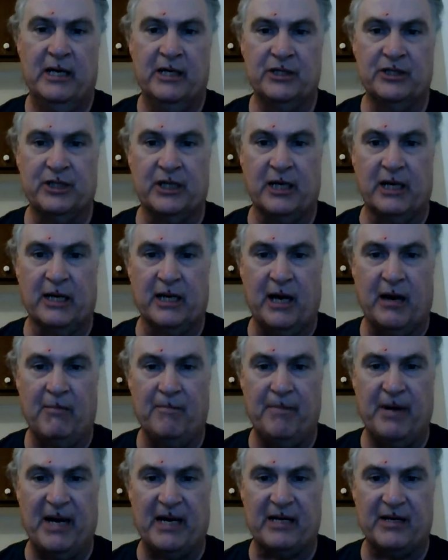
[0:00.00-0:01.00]
Is it going to
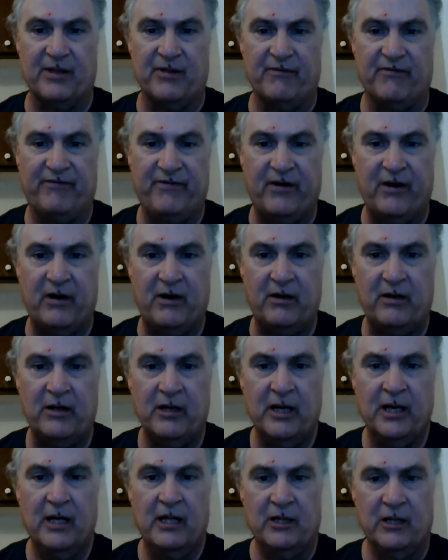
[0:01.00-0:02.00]
come back in the
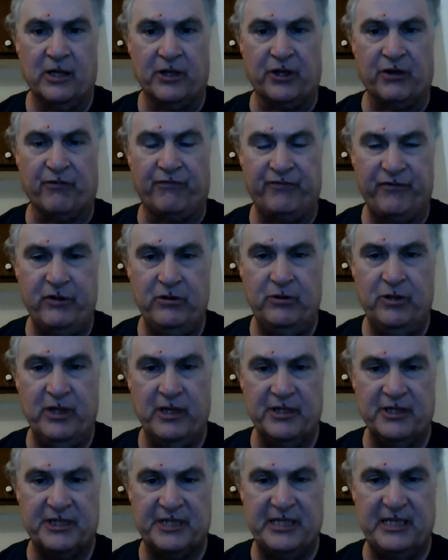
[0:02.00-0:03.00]
fall like the flu
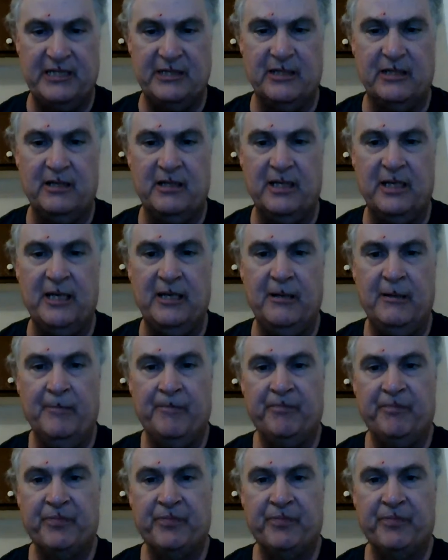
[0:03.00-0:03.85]
does seasonally?